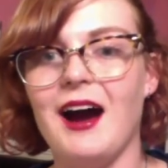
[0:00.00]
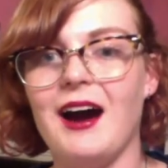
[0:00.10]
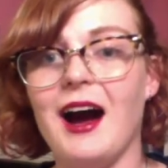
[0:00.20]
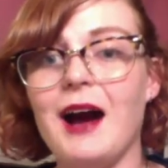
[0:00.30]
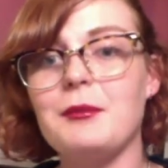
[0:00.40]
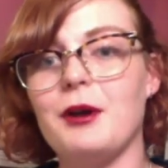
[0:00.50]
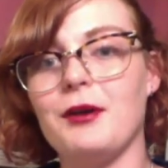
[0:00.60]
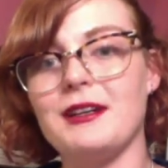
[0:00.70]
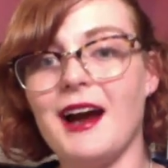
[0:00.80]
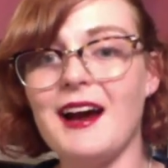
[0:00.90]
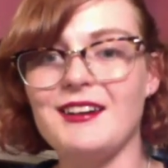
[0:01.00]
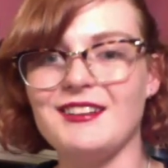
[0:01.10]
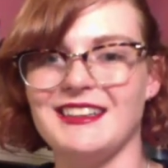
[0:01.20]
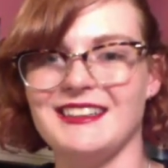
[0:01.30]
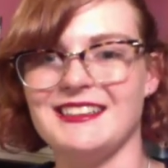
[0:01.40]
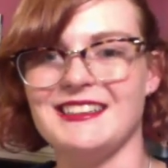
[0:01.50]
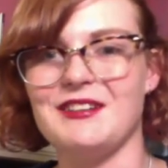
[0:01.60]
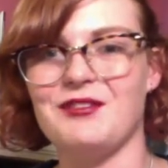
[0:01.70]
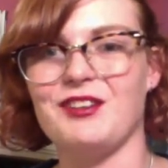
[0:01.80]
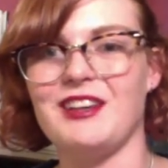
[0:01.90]
I'm going to Ireland
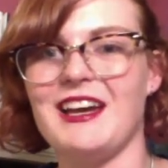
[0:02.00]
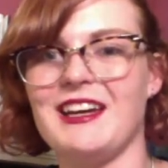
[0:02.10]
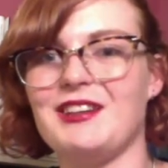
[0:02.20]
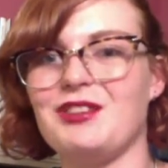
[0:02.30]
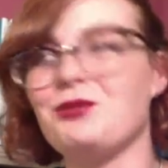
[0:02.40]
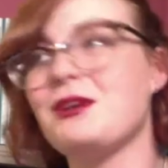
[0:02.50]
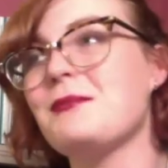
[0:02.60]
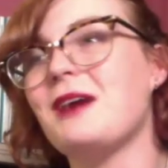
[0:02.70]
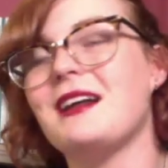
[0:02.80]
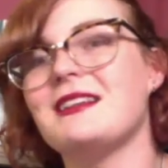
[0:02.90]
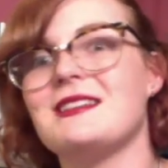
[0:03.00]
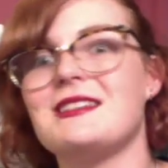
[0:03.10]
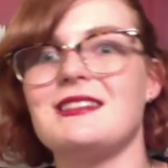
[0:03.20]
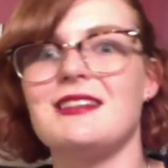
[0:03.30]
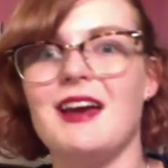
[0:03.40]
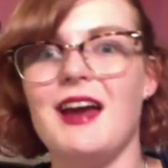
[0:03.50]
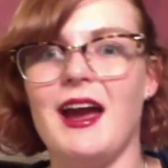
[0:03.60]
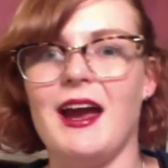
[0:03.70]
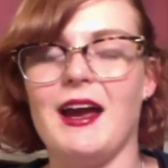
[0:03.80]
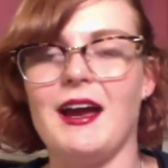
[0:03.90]
for like 3 months,
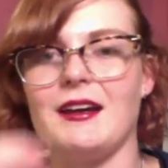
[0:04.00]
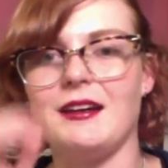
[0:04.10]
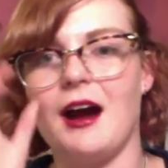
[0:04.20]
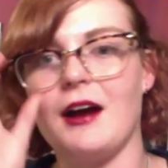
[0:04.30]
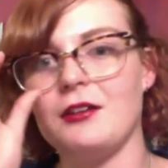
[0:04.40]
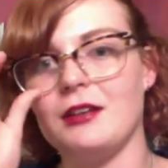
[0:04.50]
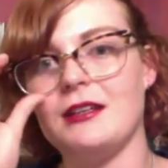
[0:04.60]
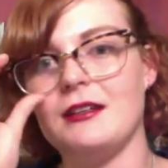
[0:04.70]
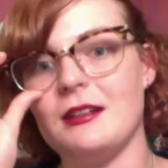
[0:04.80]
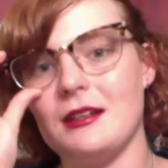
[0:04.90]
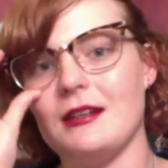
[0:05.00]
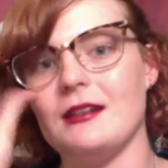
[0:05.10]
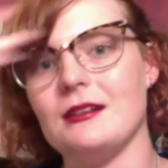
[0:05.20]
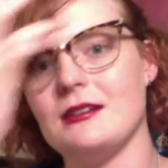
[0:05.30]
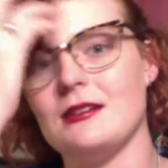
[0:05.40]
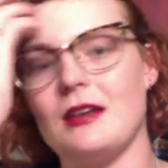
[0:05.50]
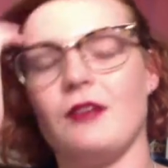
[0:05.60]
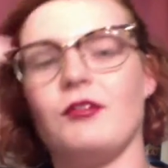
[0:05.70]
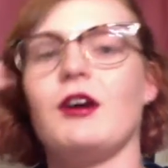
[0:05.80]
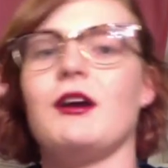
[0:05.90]
and Ireland is a
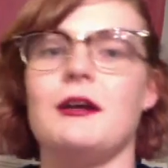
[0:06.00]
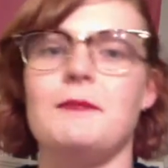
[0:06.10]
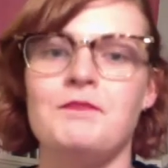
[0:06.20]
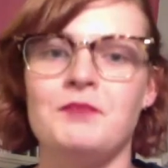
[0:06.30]
very